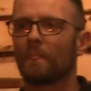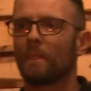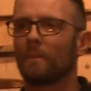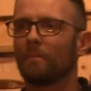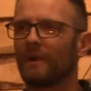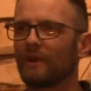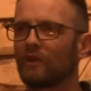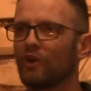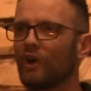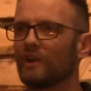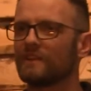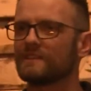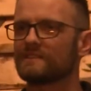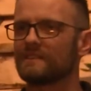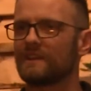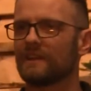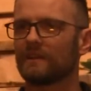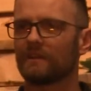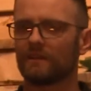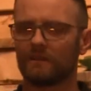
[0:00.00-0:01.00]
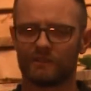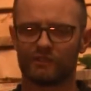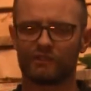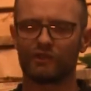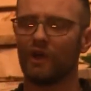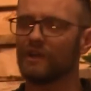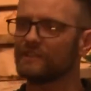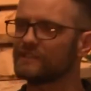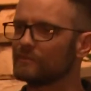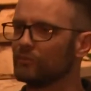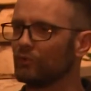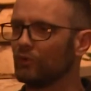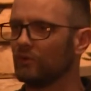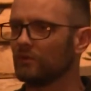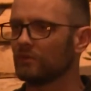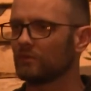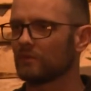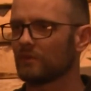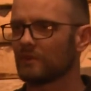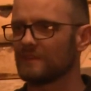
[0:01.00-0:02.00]
But God is saying, start
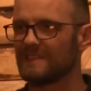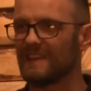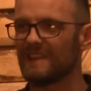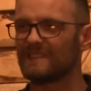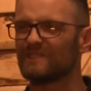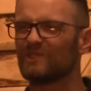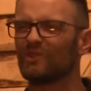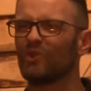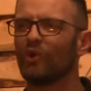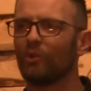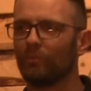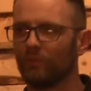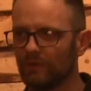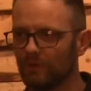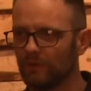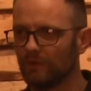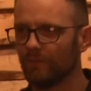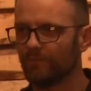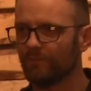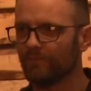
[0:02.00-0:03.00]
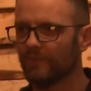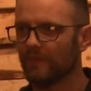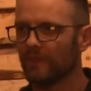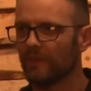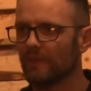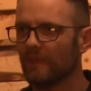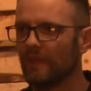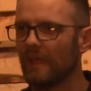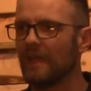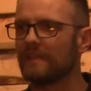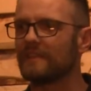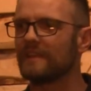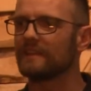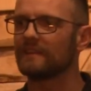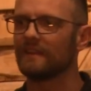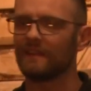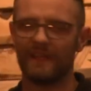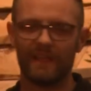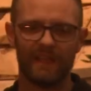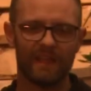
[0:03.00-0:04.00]
small, because that's normal. And
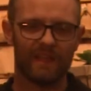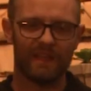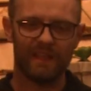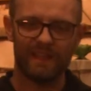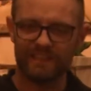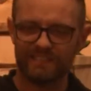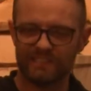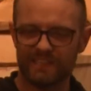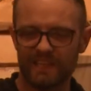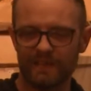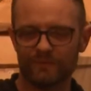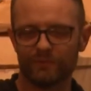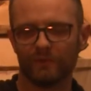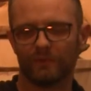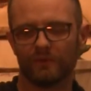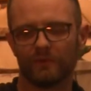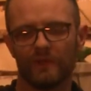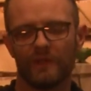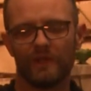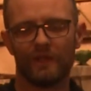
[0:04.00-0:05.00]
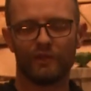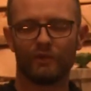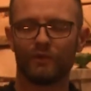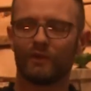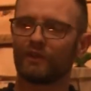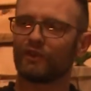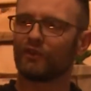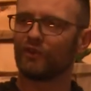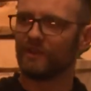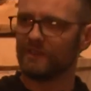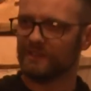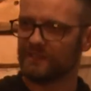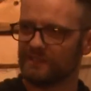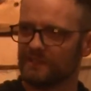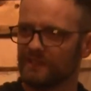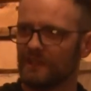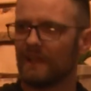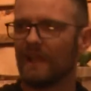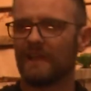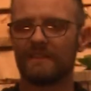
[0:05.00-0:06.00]
then each level, you increase.
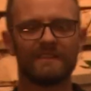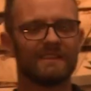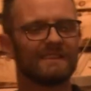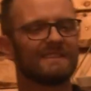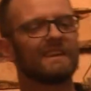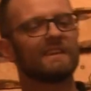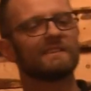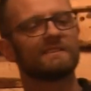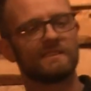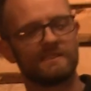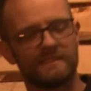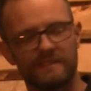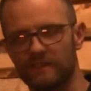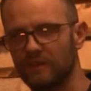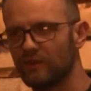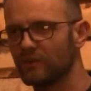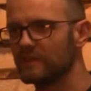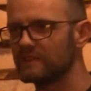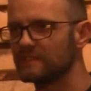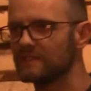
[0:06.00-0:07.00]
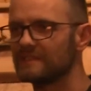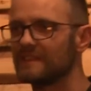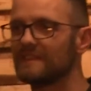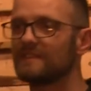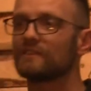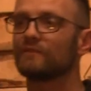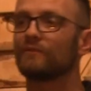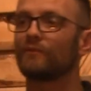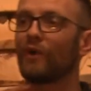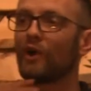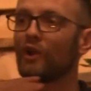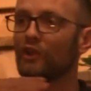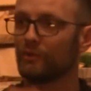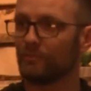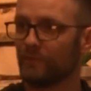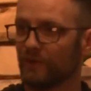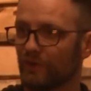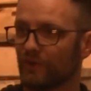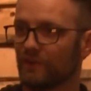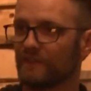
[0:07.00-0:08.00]
And the intensity increases, and the volume
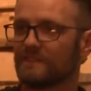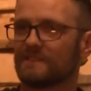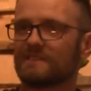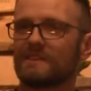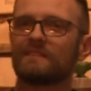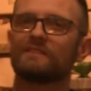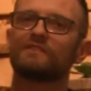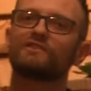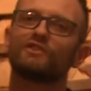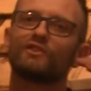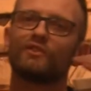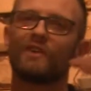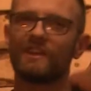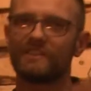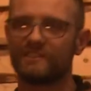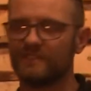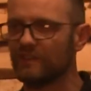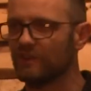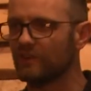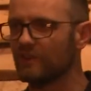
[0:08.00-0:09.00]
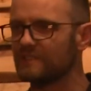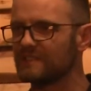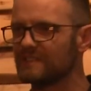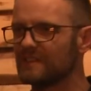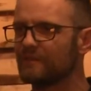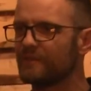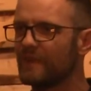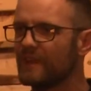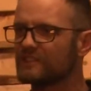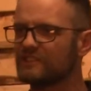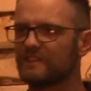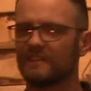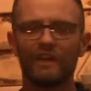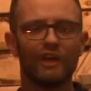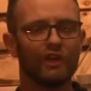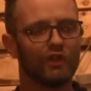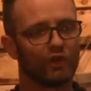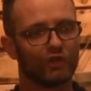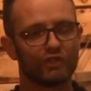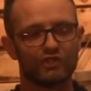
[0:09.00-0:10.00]
increases, and the duration increases. And eventually,
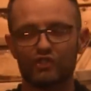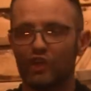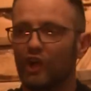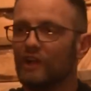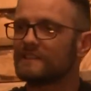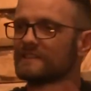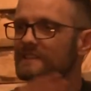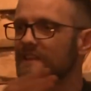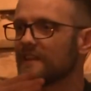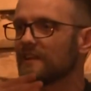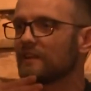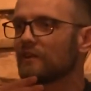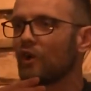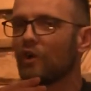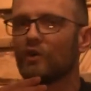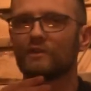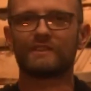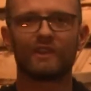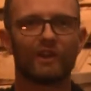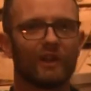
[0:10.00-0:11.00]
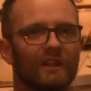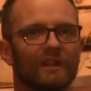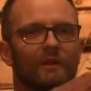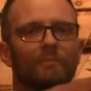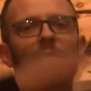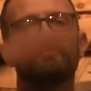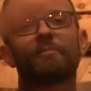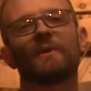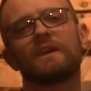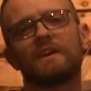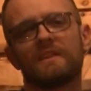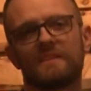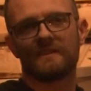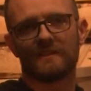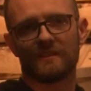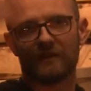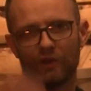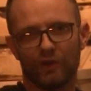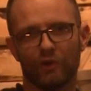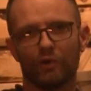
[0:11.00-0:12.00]
you can start setting goals that are a little bit bigger
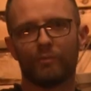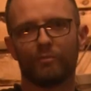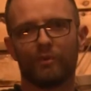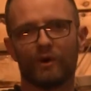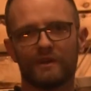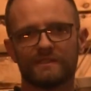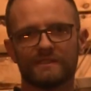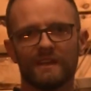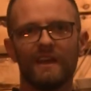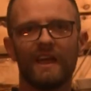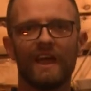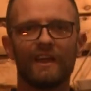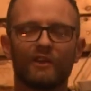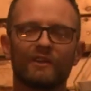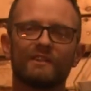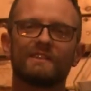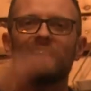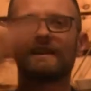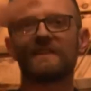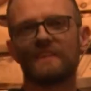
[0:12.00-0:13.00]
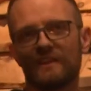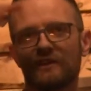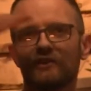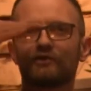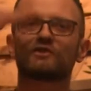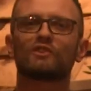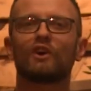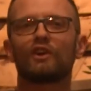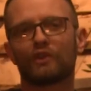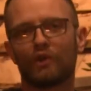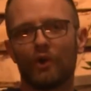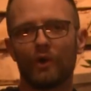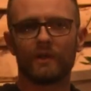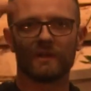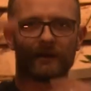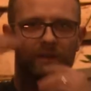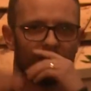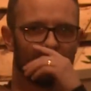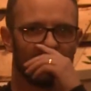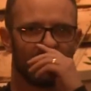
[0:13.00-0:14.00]
the lower bars. And then you start going.
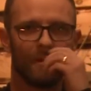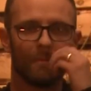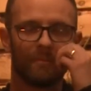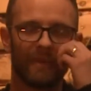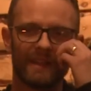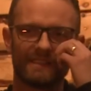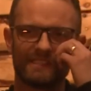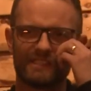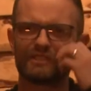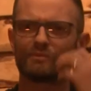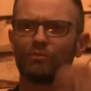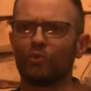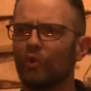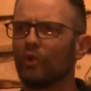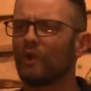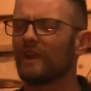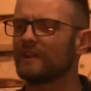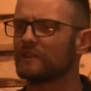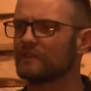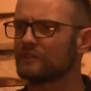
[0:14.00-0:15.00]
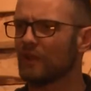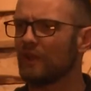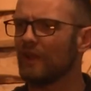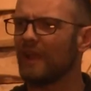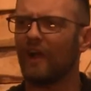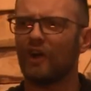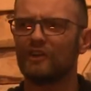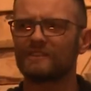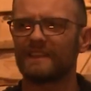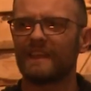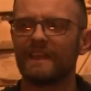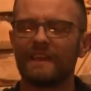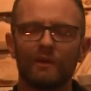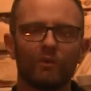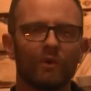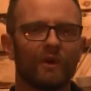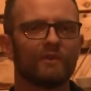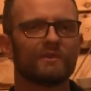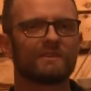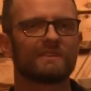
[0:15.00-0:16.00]
But it's small, and ask
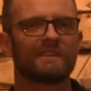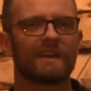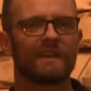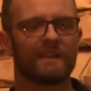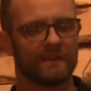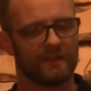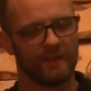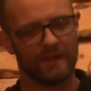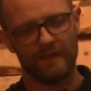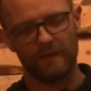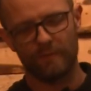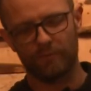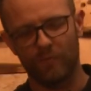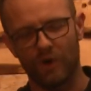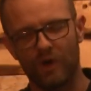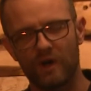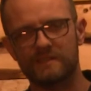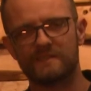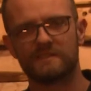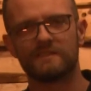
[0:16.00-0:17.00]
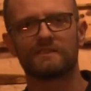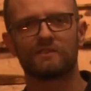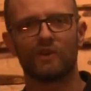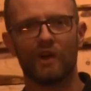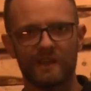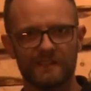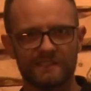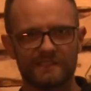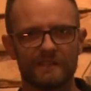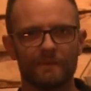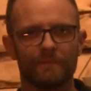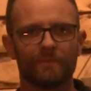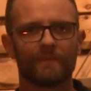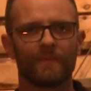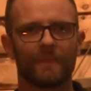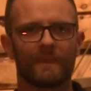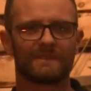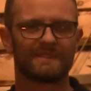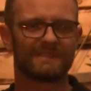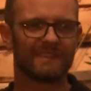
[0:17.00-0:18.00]
anyone who studied masters. Ask them.
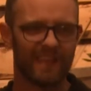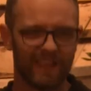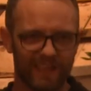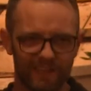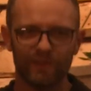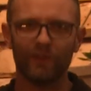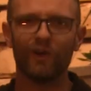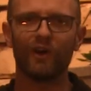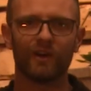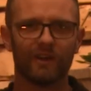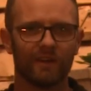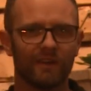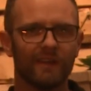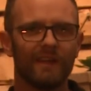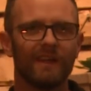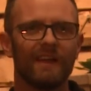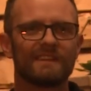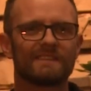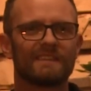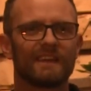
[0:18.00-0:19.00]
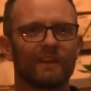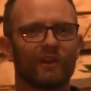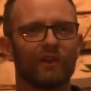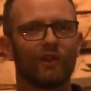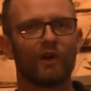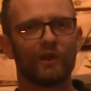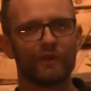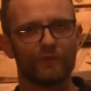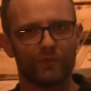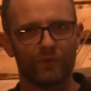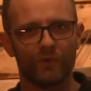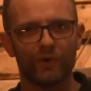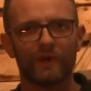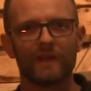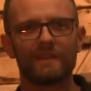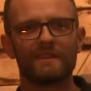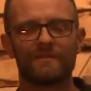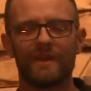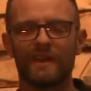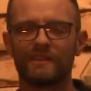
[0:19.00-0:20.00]
It's taken long. It's taken a lot of work,
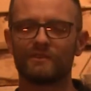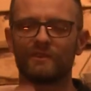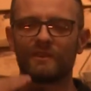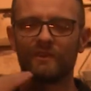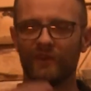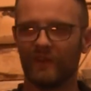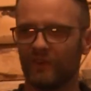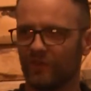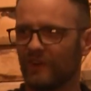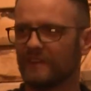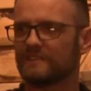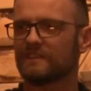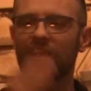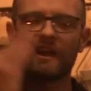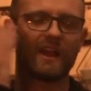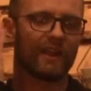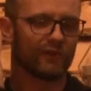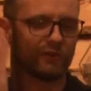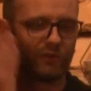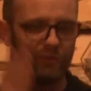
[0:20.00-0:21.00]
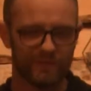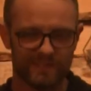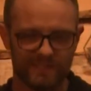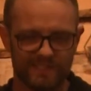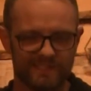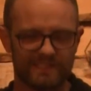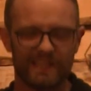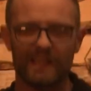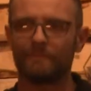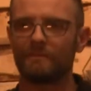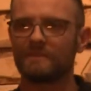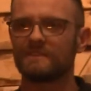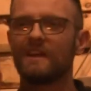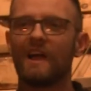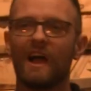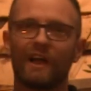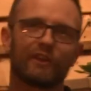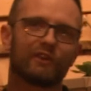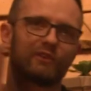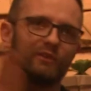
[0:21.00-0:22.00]
and they've had to reach, I got to do this assignment.
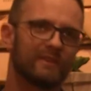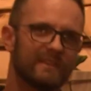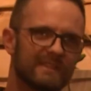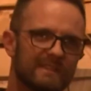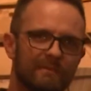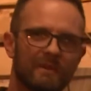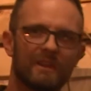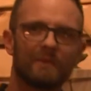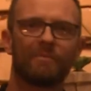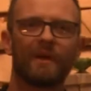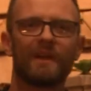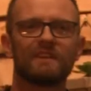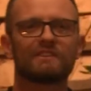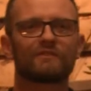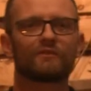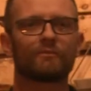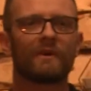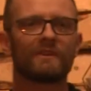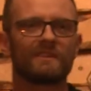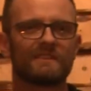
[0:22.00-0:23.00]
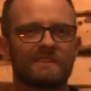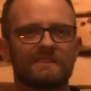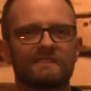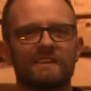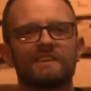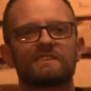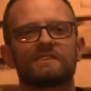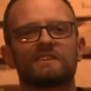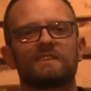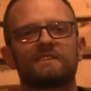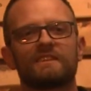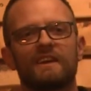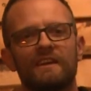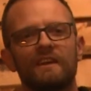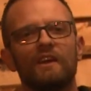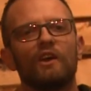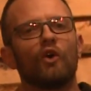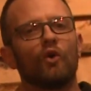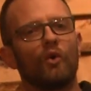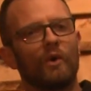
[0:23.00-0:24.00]
I got to do this many pages for my dissertation a day,
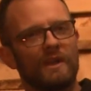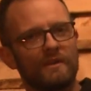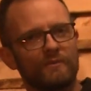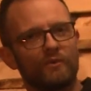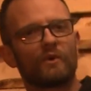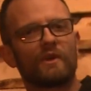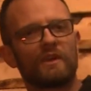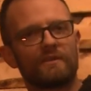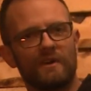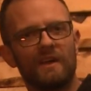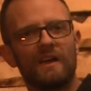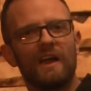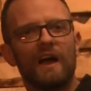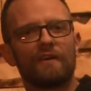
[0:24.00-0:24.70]
or whatever.